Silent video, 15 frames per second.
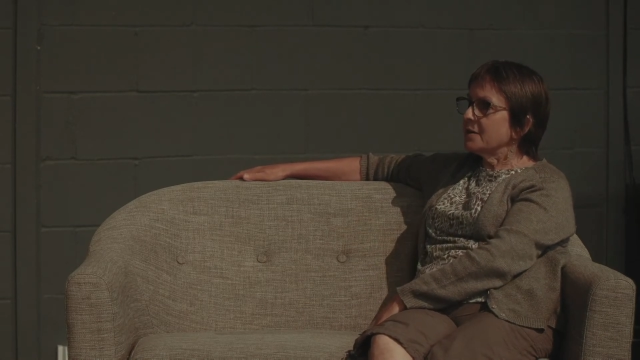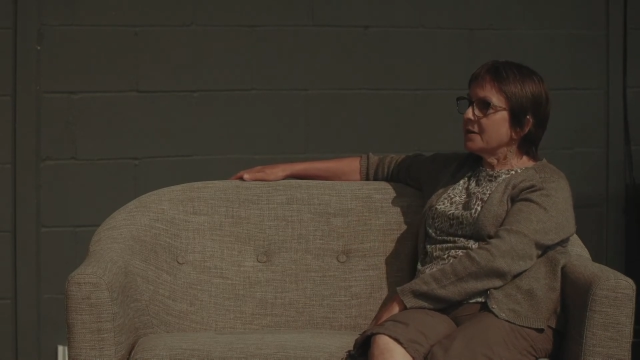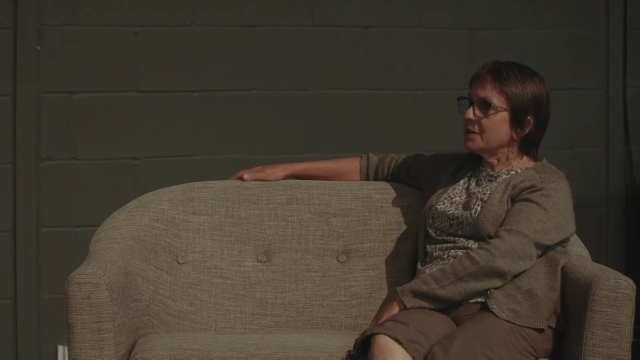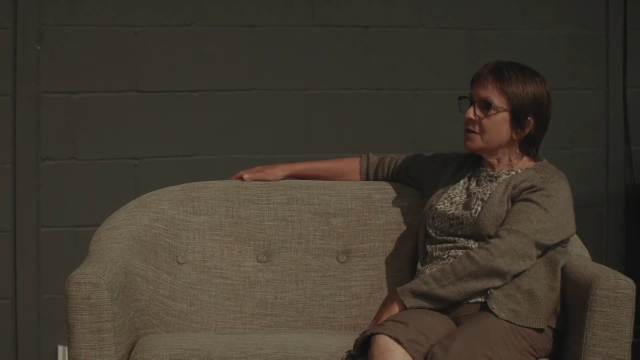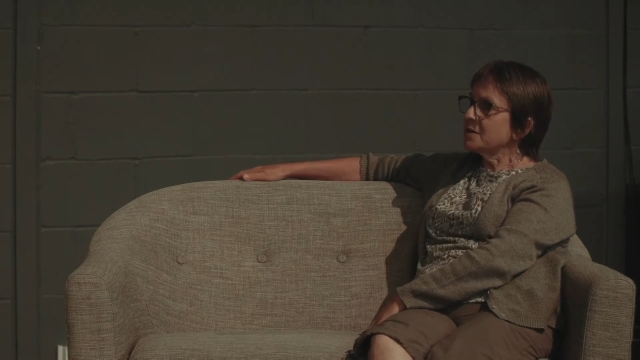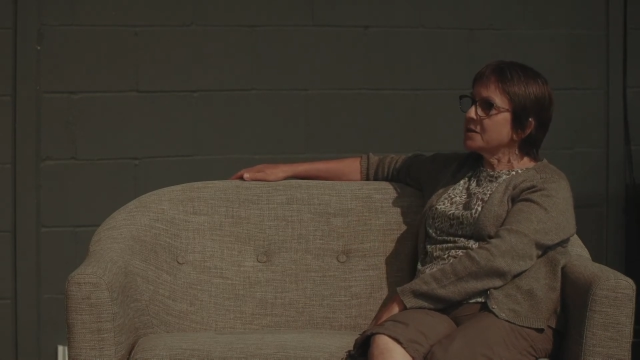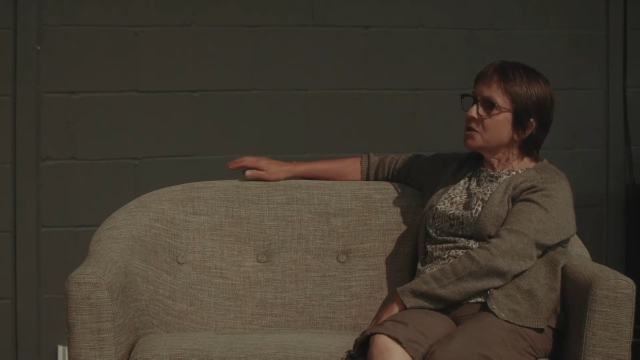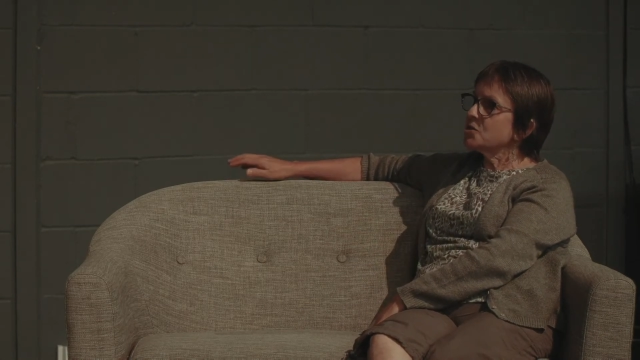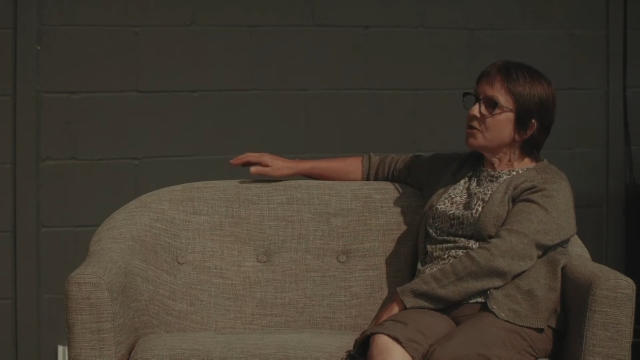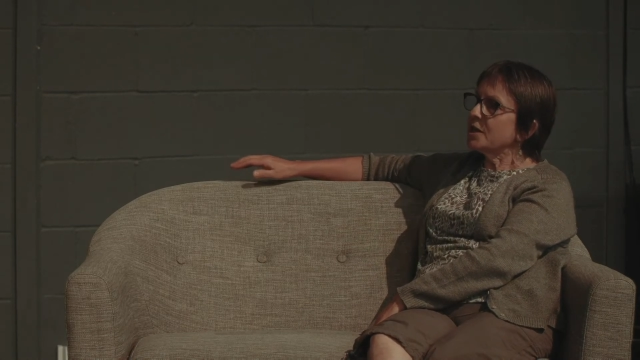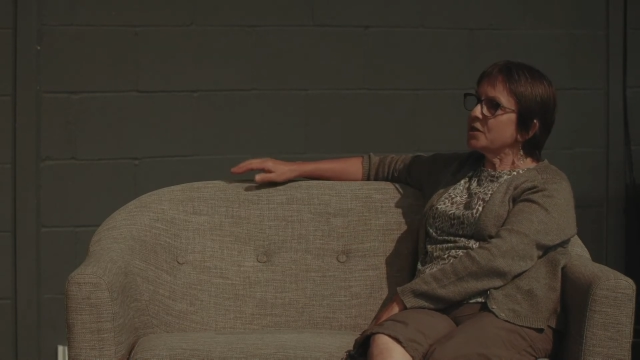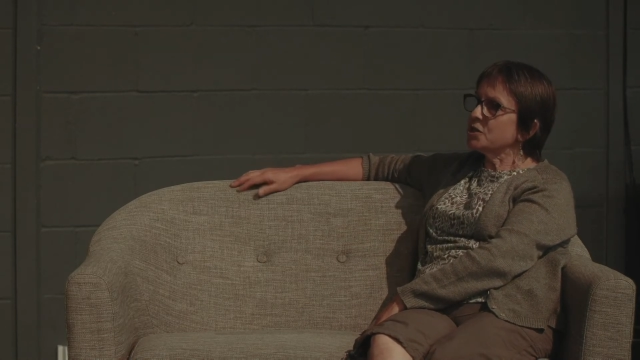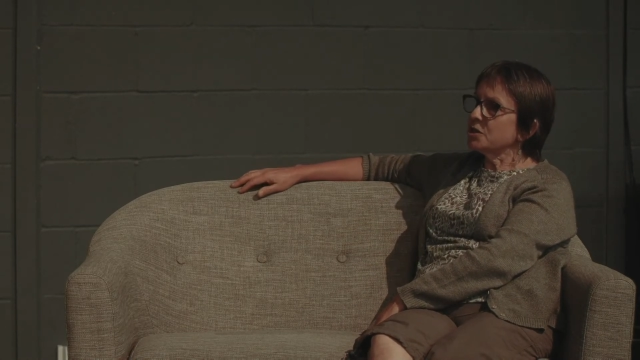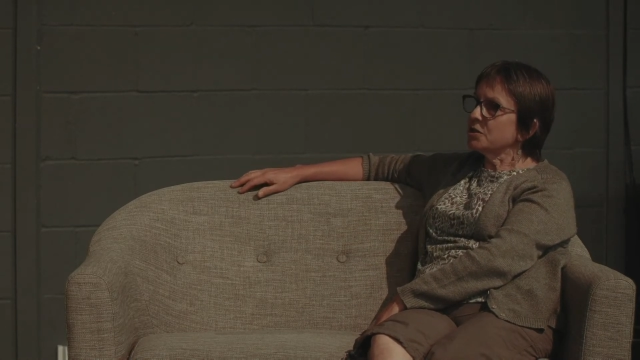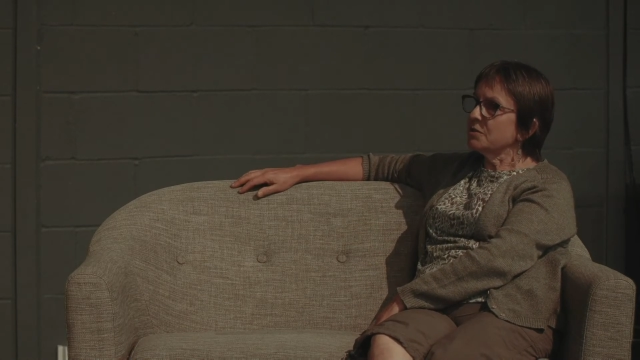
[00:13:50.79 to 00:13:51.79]
that could
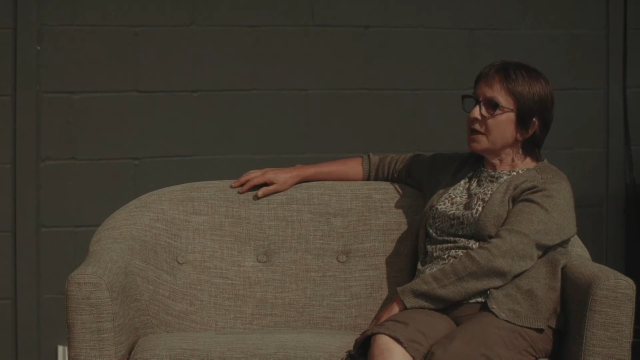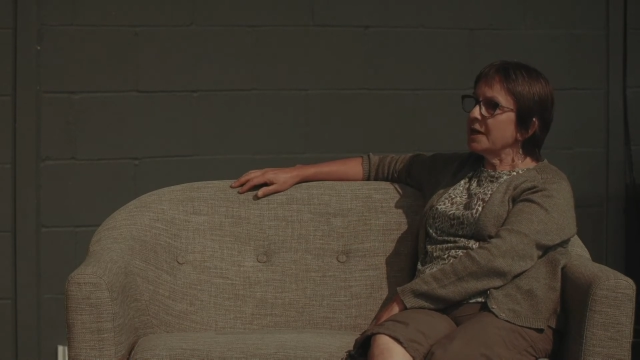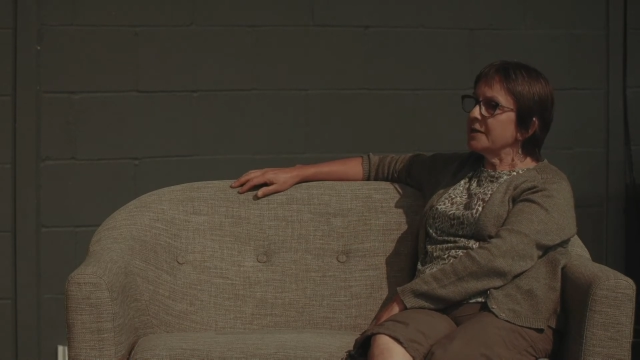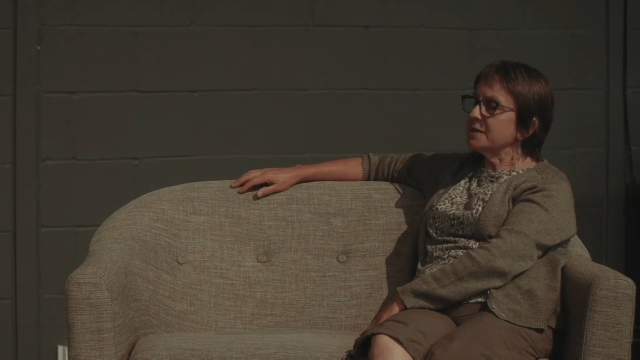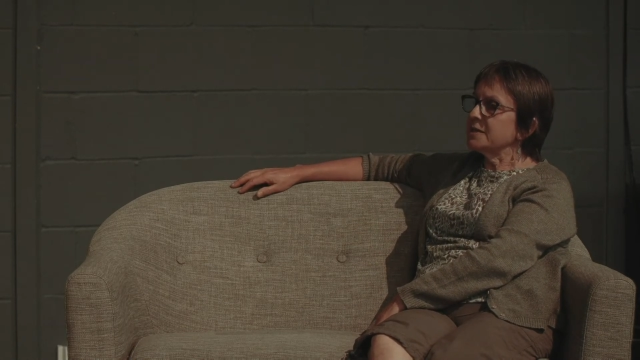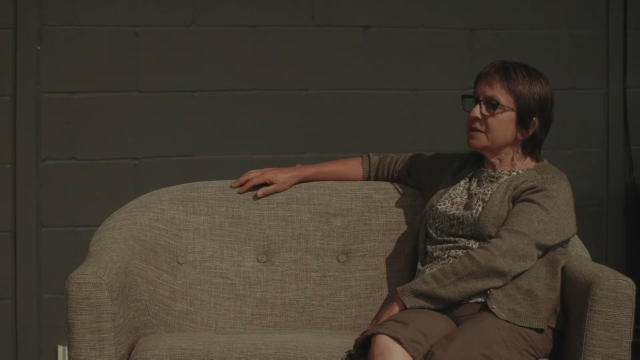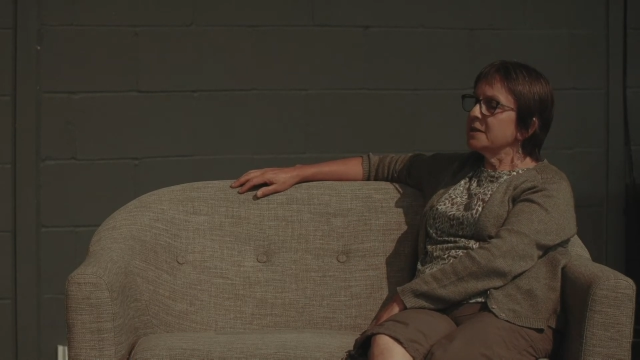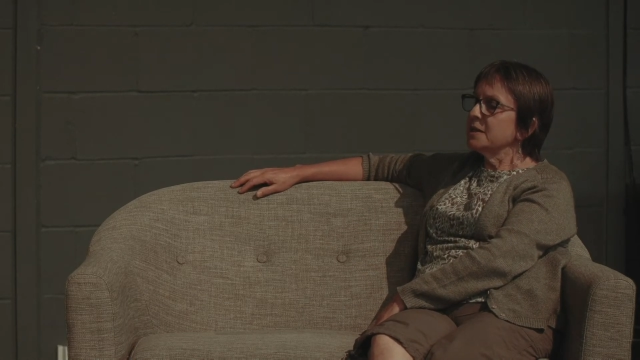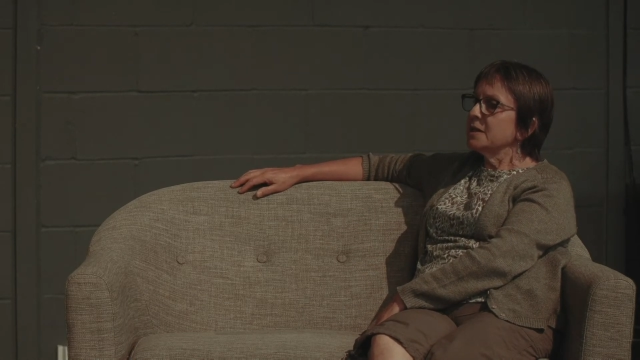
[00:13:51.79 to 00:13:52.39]
distract you, and